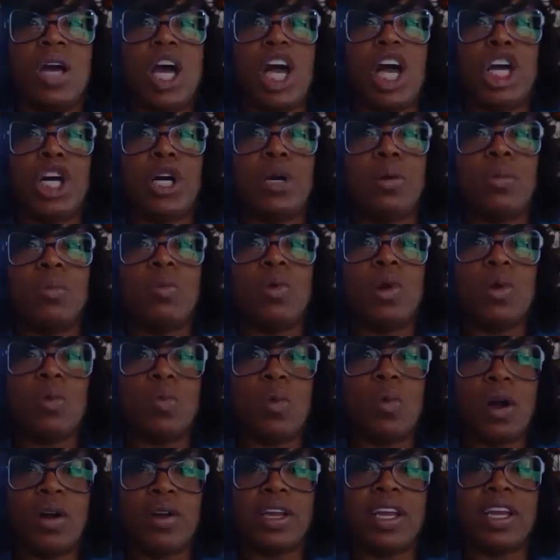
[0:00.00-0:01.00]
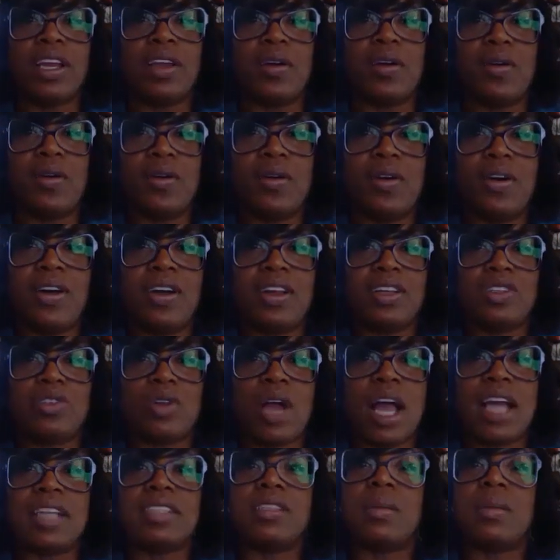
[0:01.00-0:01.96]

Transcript: we're working on trying